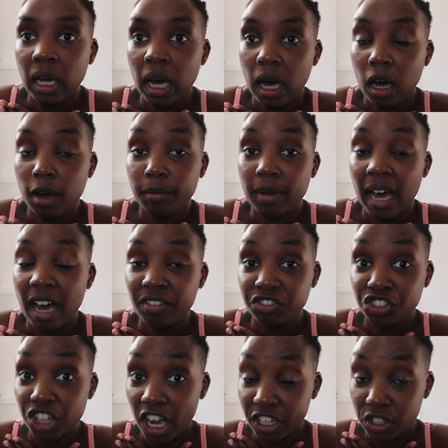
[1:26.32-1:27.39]
um,
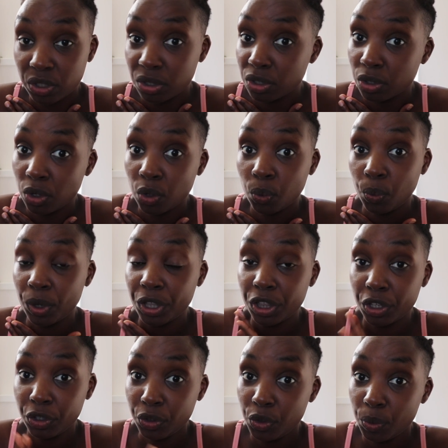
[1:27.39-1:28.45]
have chats
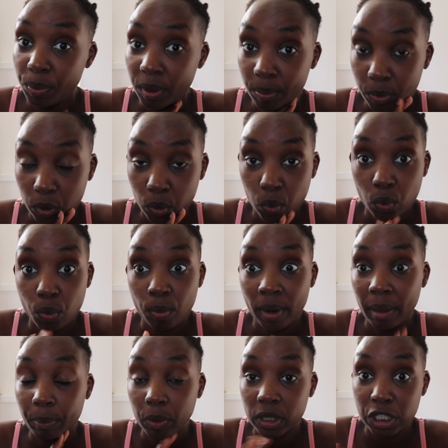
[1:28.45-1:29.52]
with new people who
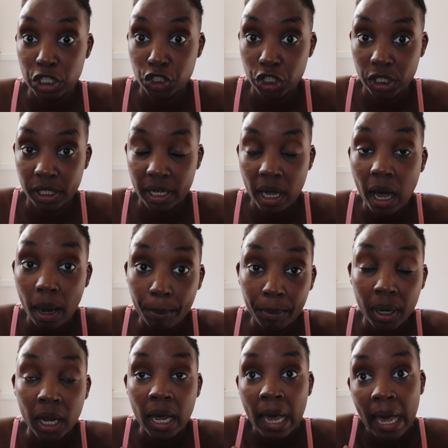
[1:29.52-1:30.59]
might potentially
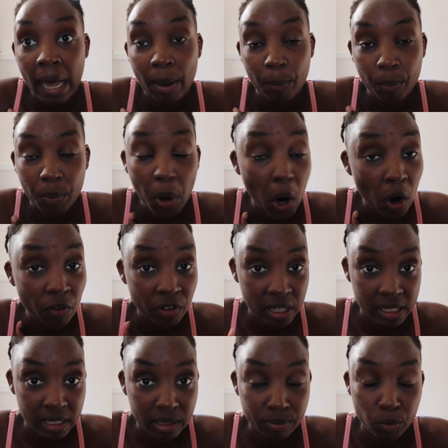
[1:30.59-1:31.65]
come.
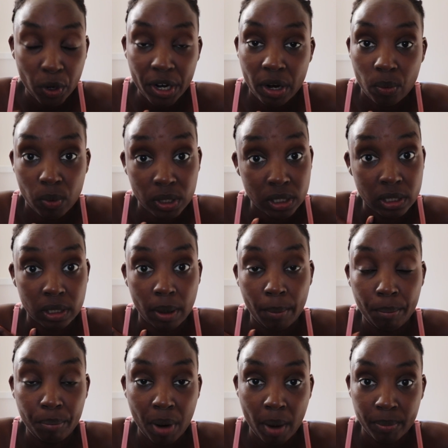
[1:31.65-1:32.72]
Obviously, Moira was
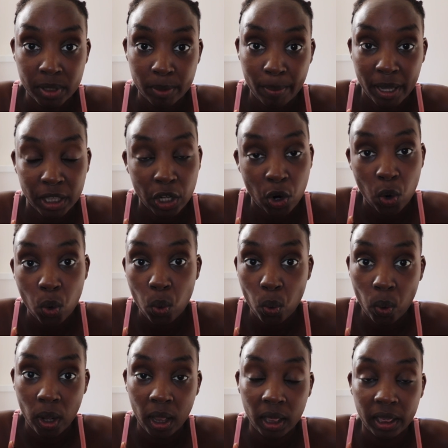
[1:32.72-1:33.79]
bumped by the
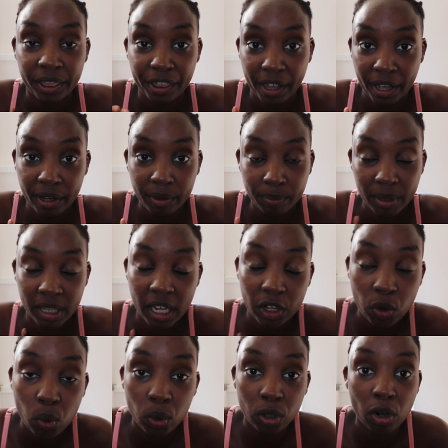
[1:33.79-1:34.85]
whole thing, by
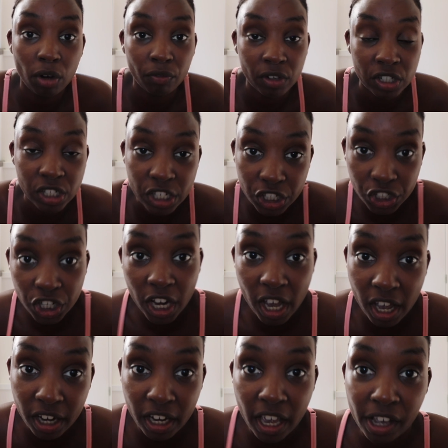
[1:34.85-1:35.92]
that whole
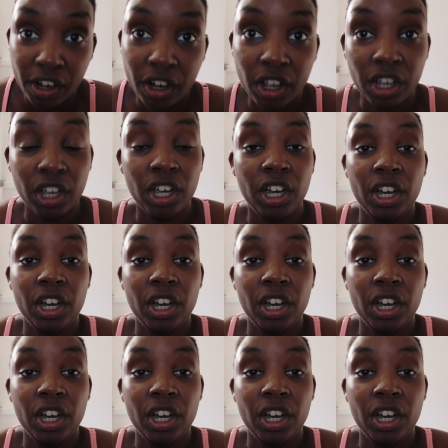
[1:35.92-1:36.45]
conversation, and